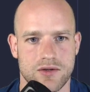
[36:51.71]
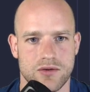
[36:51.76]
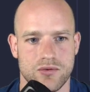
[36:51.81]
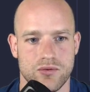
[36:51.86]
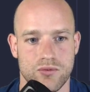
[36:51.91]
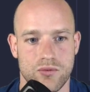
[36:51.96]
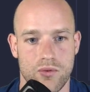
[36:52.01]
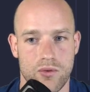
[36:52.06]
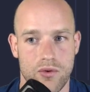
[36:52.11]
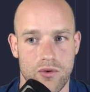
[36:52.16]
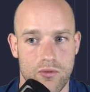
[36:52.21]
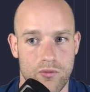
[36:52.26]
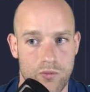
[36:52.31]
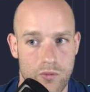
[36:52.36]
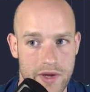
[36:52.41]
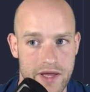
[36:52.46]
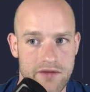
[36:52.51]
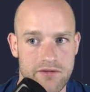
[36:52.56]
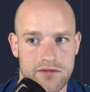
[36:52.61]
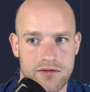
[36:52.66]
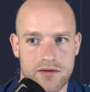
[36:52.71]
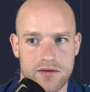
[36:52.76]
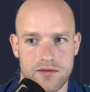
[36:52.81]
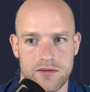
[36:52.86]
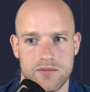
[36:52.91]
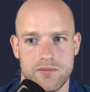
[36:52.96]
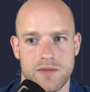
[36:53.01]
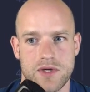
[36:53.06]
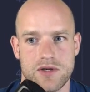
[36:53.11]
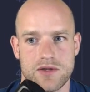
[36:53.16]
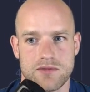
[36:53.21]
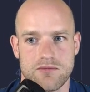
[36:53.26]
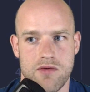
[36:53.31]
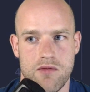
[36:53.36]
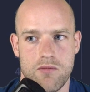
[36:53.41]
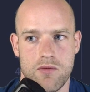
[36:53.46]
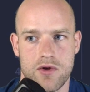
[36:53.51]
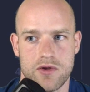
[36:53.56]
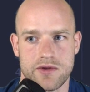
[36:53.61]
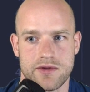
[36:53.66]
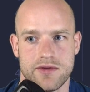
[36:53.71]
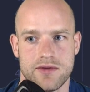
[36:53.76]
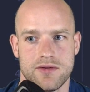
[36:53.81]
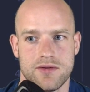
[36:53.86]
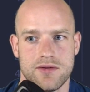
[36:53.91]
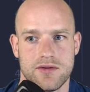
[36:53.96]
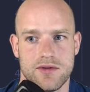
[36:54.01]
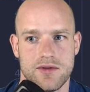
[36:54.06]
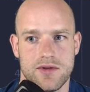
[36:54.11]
to with, because we want